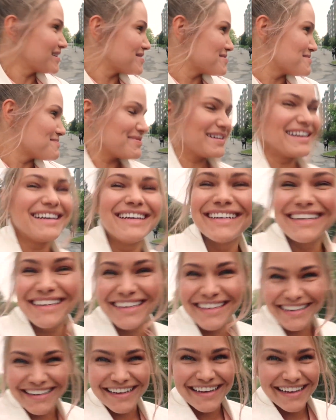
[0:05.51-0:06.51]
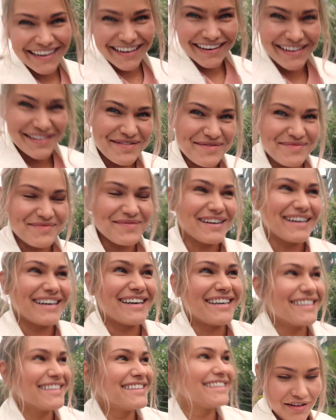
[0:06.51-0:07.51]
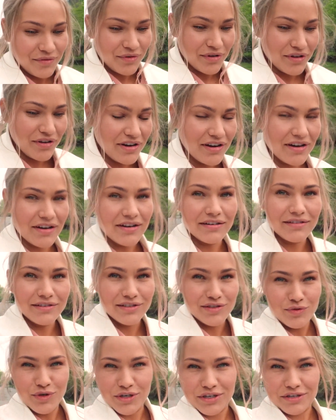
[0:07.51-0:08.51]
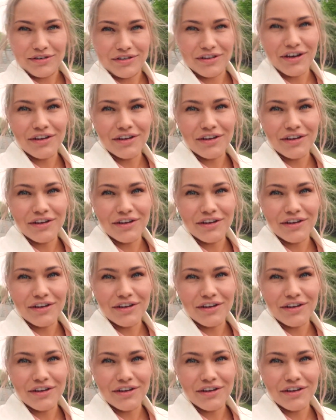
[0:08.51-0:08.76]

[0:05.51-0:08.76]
allihopa. Hej allihopa. We're here in Sweden,